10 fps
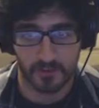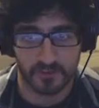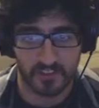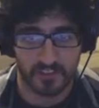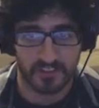it
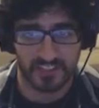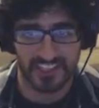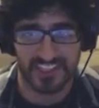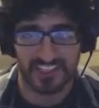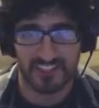was
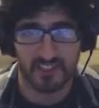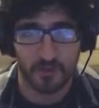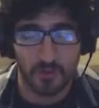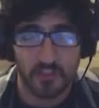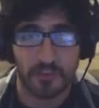a like
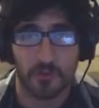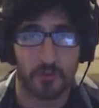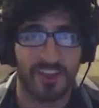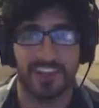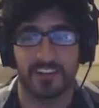2-year
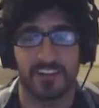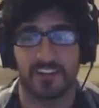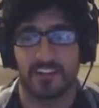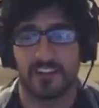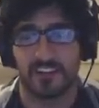wait
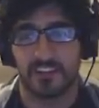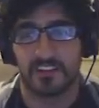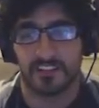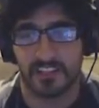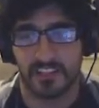
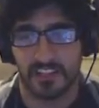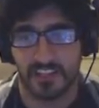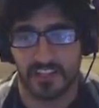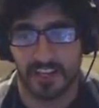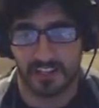to
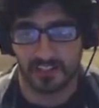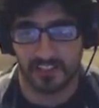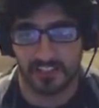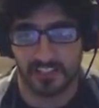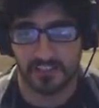get
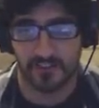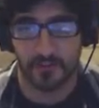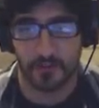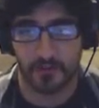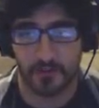actually into
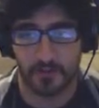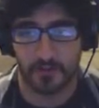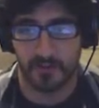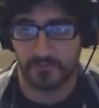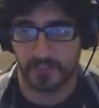the
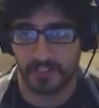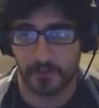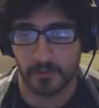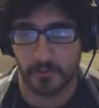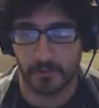program after I
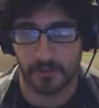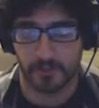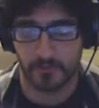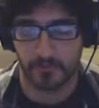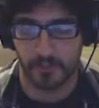get my
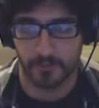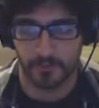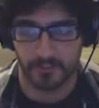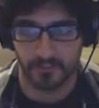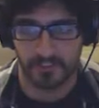
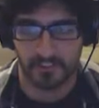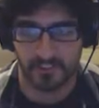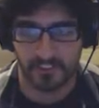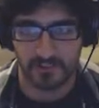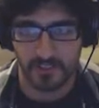prerequisites. And I
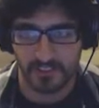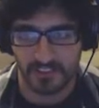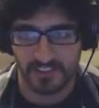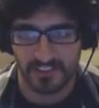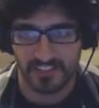was like, God,
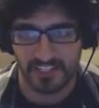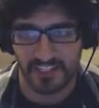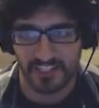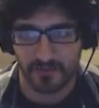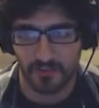
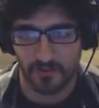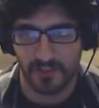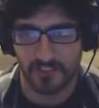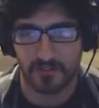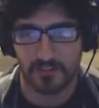I don't want to
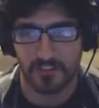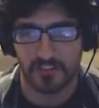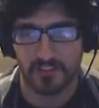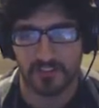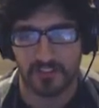wait 2
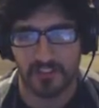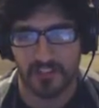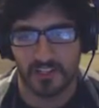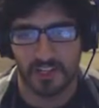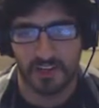years.
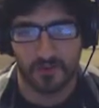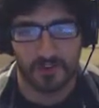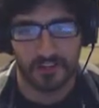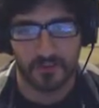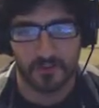I don't
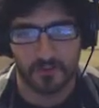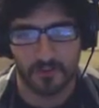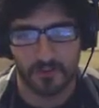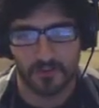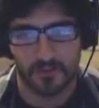want to go to
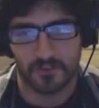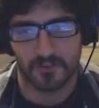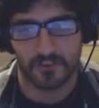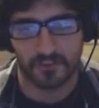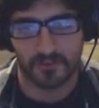one of those
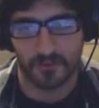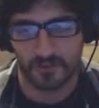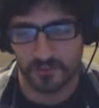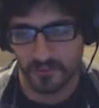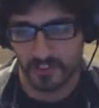nursing
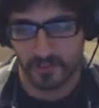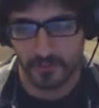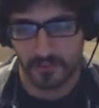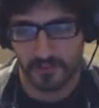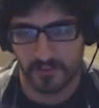schools that you hear
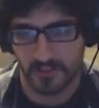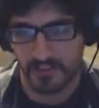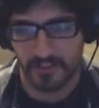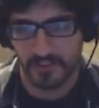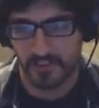about
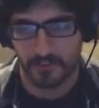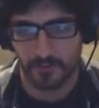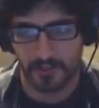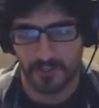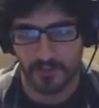on
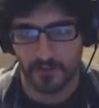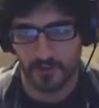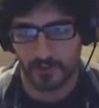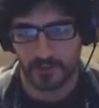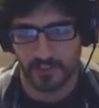the
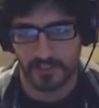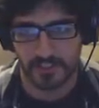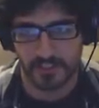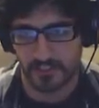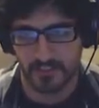radio and on the
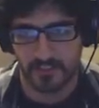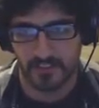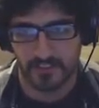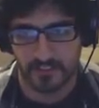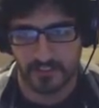internet,
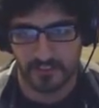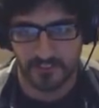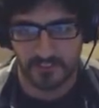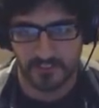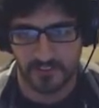
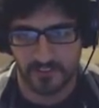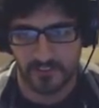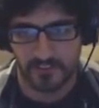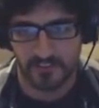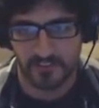
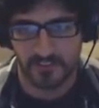because